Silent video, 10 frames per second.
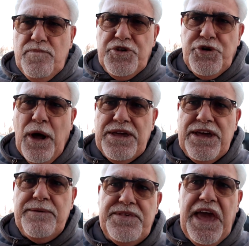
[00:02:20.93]
So I can
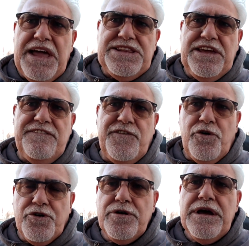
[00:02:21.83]
keep the ND
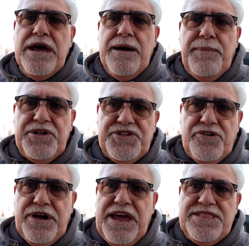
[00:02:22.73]
filter
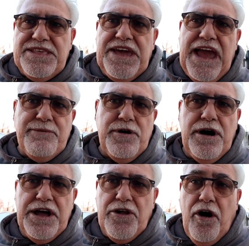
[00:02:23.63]
basically in the
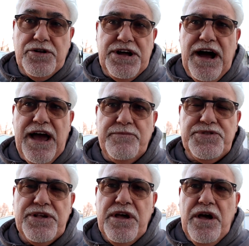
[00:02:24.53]
camera at all
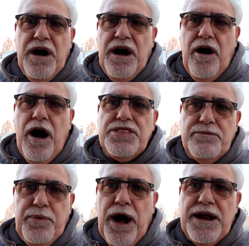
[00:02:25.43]
times on
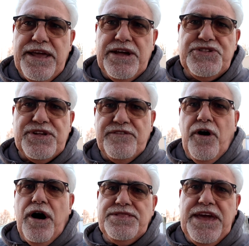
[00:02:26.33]
the body instead of
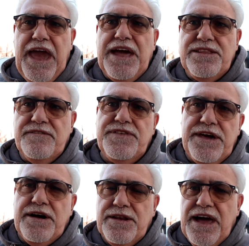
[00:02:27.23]
on the end of
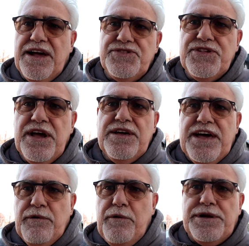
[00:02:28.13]
the lens.
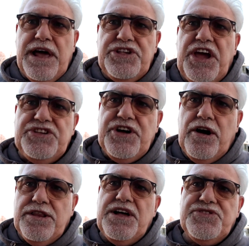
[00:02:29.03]
That way when I change
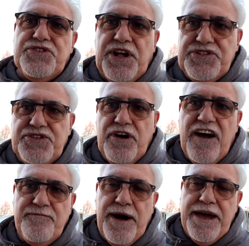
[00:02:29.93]
out lenses, I still
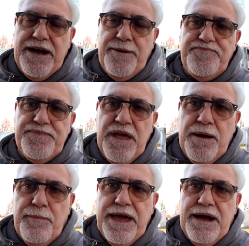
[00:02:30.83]
have my
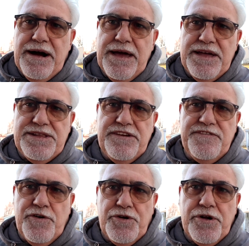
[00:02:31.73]
ND
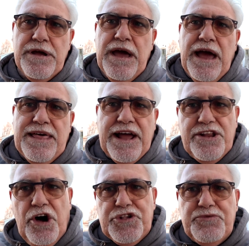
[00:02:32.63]
filter. And that
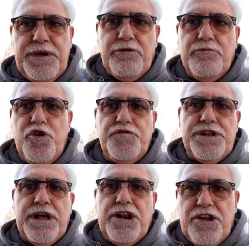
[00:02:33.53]
can also be removed
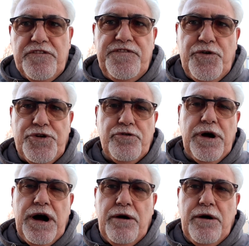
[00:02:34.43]
in a clear filter